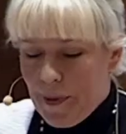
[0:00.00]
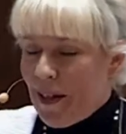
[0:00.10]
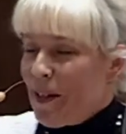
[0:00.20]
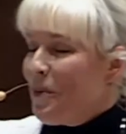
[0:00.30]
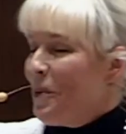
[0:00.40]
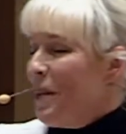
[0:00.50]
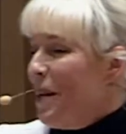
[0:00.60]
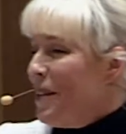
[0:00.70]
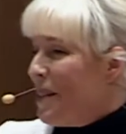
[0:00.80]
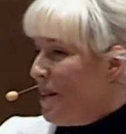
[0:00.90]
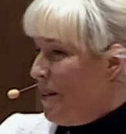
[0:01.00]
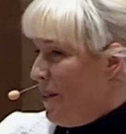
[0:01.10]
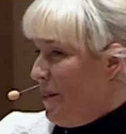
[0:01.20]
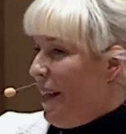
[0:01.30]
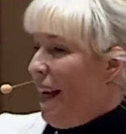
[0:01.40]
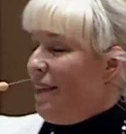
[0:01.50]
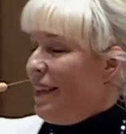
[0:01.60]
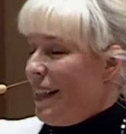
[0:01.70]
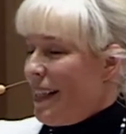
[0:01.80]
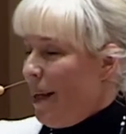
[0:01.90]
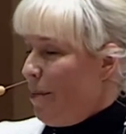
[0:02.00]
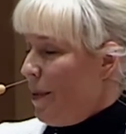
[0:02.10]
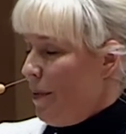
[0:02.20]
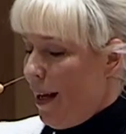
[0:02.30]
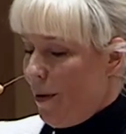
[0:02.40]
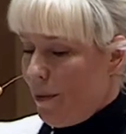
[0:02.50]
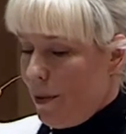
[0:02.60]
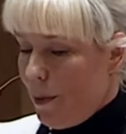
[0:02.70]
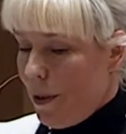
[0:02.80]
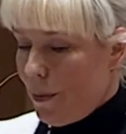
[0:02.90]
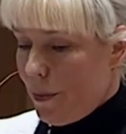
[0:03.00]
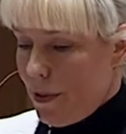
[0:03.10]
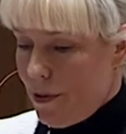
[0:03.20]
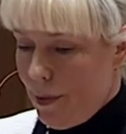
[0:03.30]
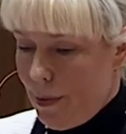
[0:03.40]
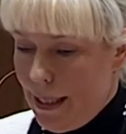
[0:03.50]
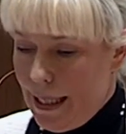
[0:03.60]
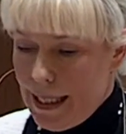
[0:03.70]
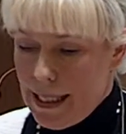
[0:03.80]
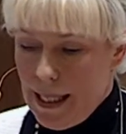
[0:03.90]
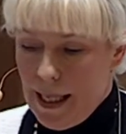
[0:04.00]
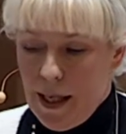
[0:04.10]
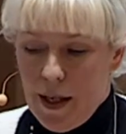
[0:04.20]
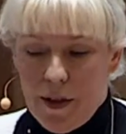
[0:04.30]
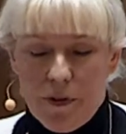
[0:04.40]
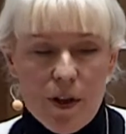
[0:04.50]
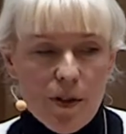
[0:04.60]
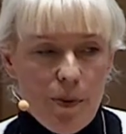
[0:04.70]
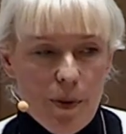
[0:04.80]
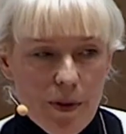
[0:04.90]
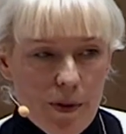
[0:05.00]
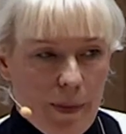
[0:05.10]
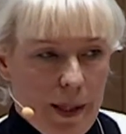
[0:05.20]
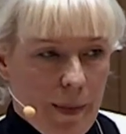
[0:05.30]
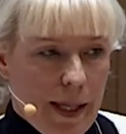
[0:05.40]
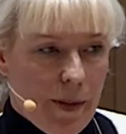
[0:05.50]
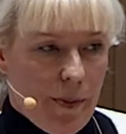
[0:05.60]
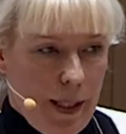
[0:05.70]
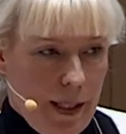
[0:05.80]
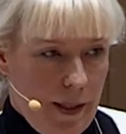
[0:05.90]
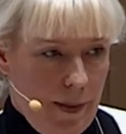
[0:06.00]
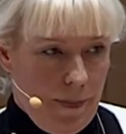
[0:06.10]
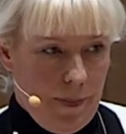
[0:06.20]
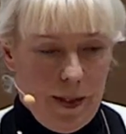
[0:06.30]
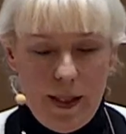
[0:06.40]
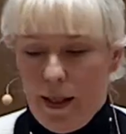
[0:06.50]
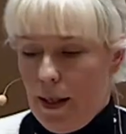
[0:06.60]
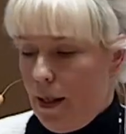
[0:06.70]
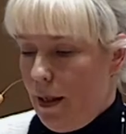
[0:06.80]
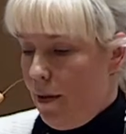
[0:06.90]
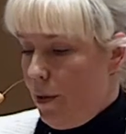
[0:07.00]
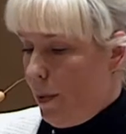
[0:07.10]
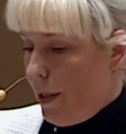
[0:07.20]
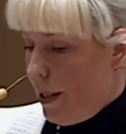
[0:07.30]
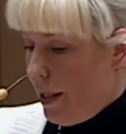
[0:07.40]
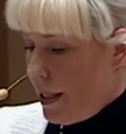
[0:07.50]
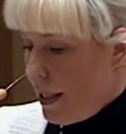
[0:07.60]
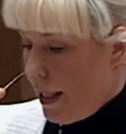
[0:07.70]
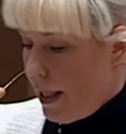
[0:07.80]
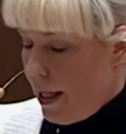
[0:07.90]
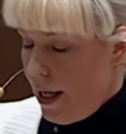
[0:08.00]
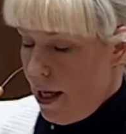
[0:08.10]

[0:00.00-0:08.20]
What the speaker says: Because what we also do, I have an example of how we work with a triple helix. Of course, we want to minimize waste. Everybody does that.